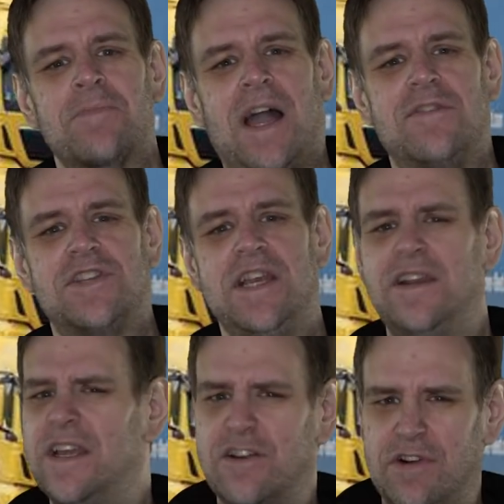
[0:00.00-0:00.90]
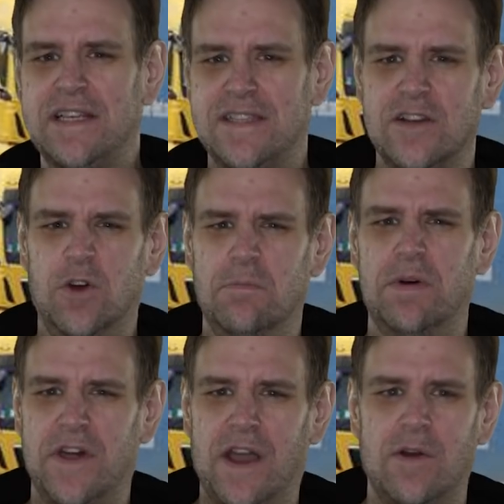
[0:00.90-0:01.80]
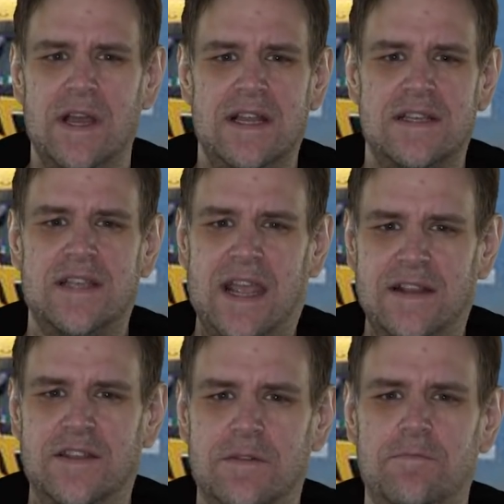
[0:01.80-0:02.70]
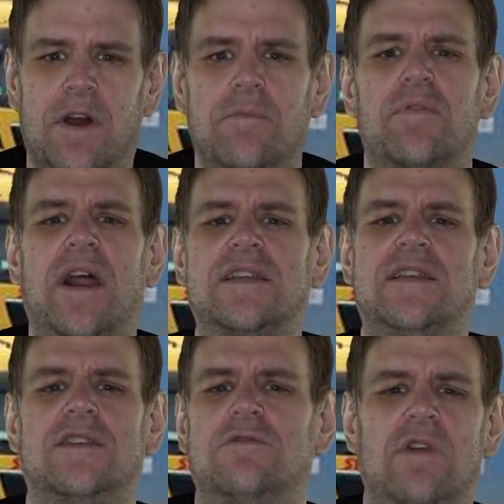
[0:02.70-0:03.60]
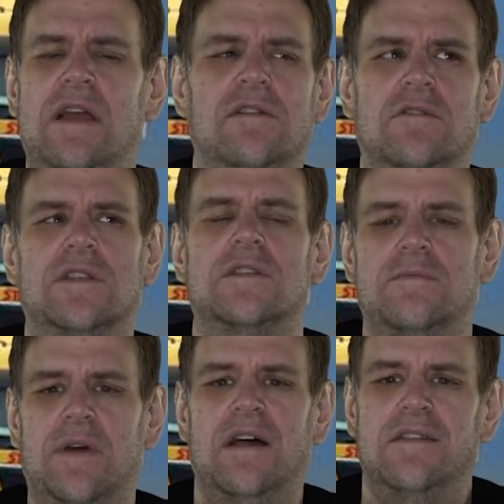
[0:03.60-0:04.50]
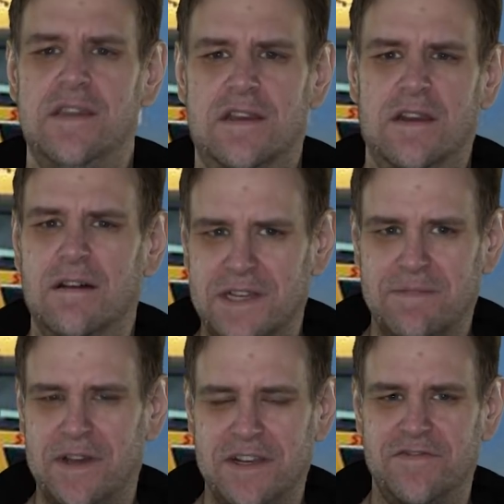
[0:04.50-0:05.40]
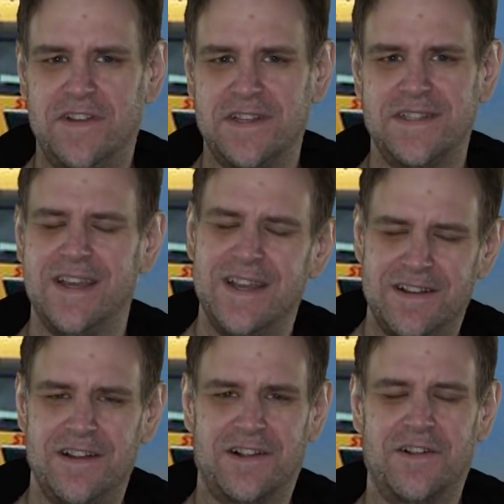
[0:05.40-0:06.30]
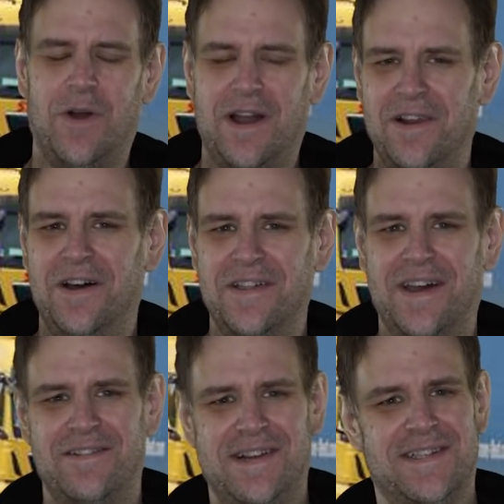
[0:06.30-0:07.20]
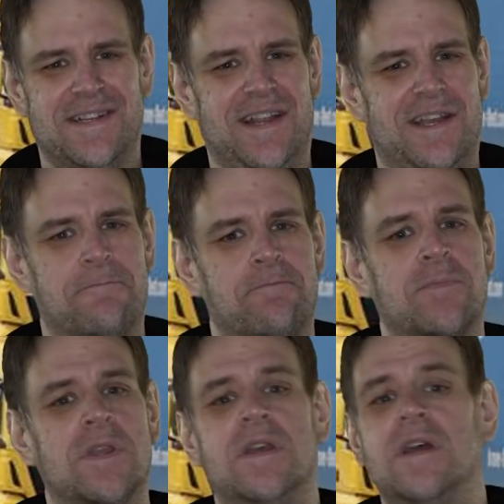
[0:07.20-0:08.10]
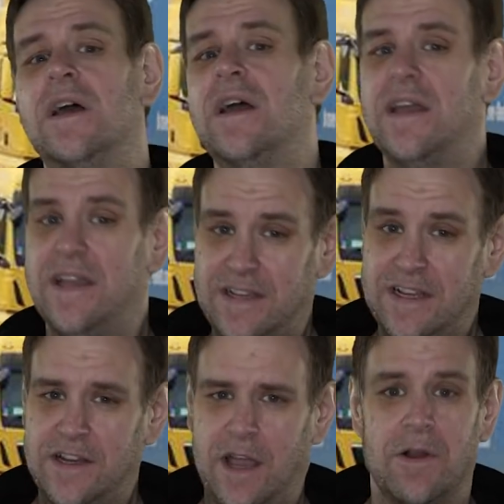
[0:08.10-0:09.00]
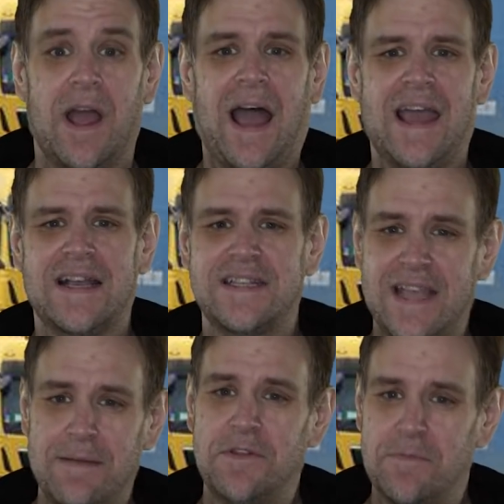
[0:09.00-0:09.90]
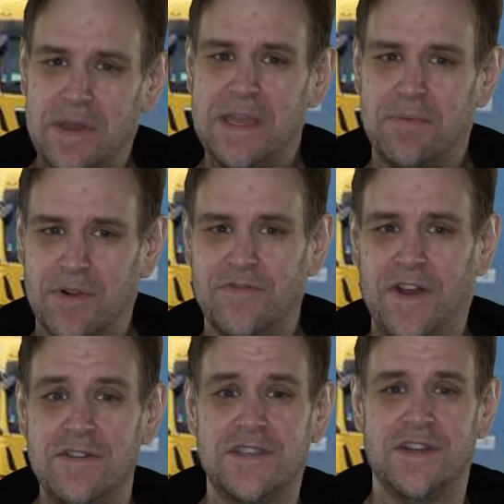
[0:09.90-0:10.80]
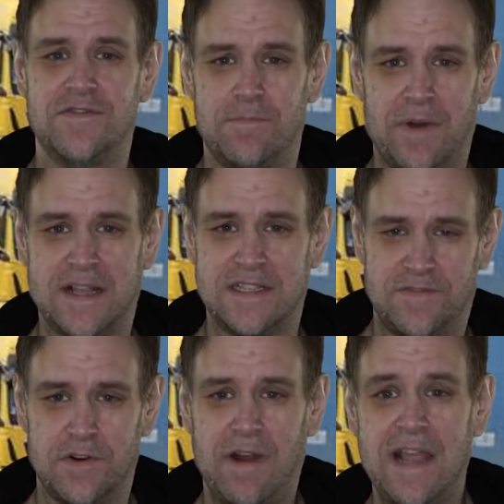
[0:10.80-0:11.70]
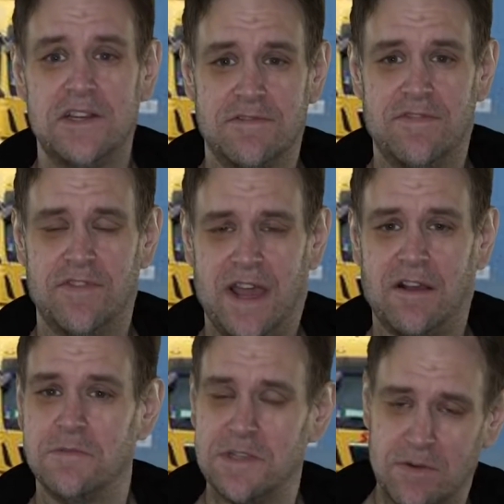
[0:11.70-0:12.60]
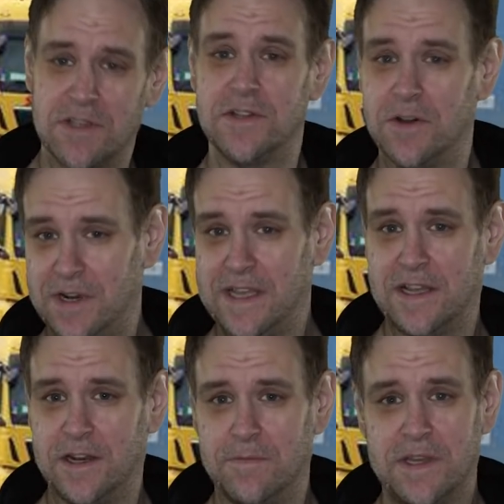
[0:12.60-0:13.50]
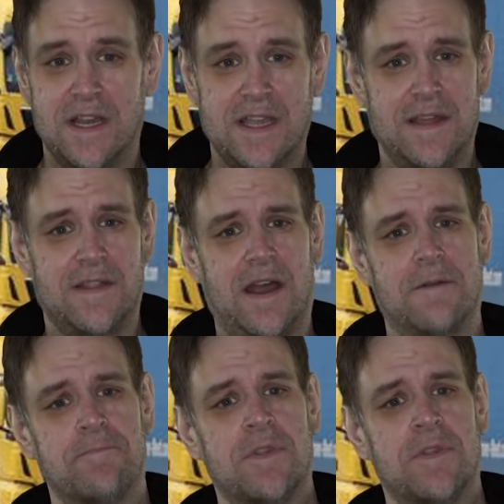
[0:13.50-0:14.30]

I've seen an increasing number, though, saying that, Brexit really wasn't about the economic benefits. Quite a lot of that recently. Indeed, no. I accept that people voted for Brexit for a range of different outcomes. It wasn't all economic. I get that.